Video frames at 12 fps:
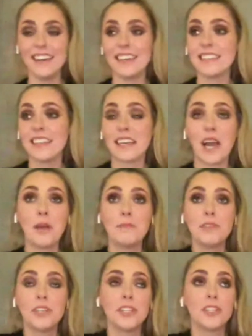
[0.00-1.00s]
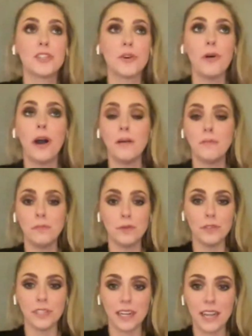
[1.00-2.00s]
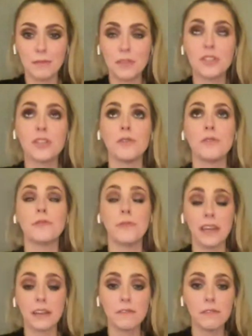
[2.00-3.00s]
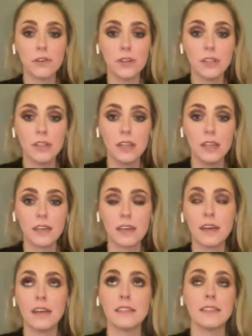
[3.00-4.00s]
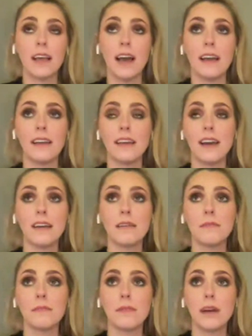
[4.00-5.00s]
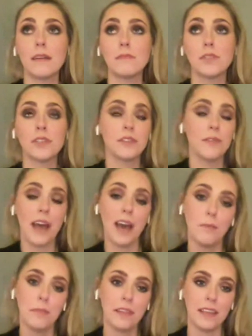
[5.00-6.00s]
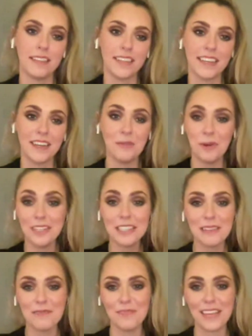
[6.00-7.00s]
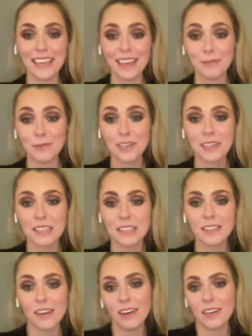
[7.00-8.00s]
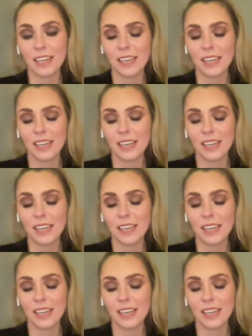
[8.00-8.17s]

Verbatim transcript: It's like I'm just so humbled, and I'm so grateful because I'm just so happy that they wanted me and wanted a song,